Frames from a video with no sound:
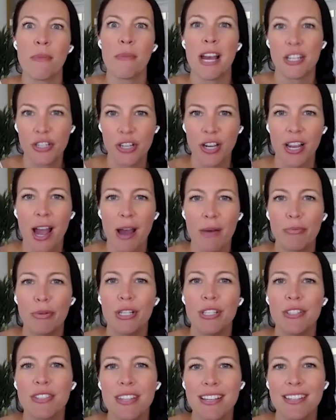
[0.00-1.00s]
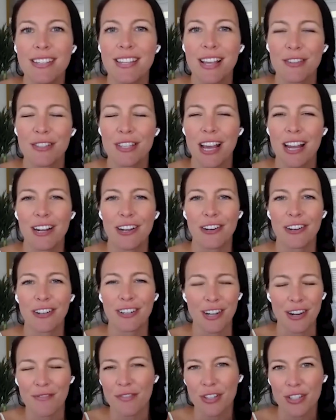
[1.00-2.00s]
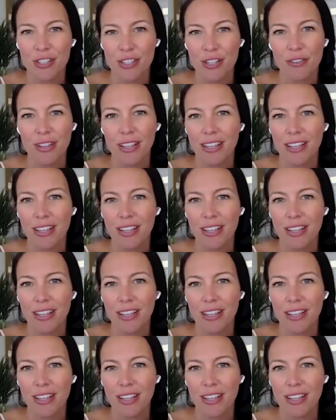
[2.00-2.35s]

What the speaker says: magic happens, is outside of your comfort zone.